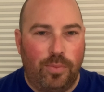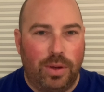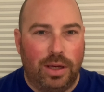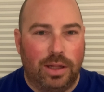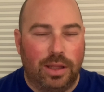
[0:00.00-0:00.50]

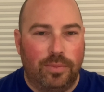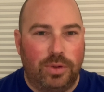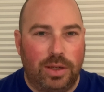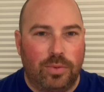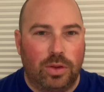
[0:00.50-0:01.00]
big club
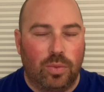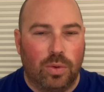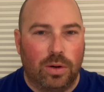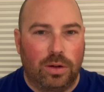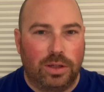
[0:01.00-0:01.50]
team in the
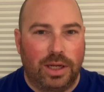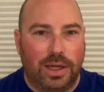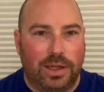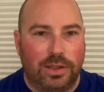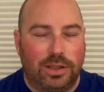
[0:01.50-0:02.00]
world
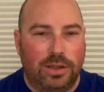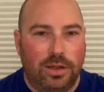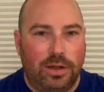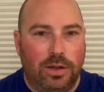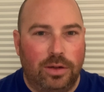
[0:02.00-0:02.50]
has
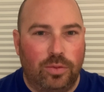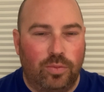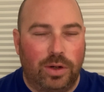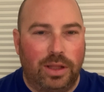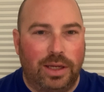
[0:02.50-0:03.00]

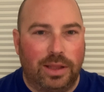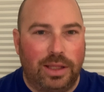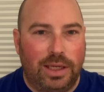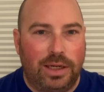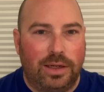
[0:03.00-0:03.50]
really
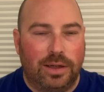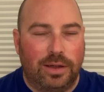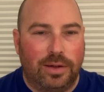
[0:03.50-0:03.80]
elite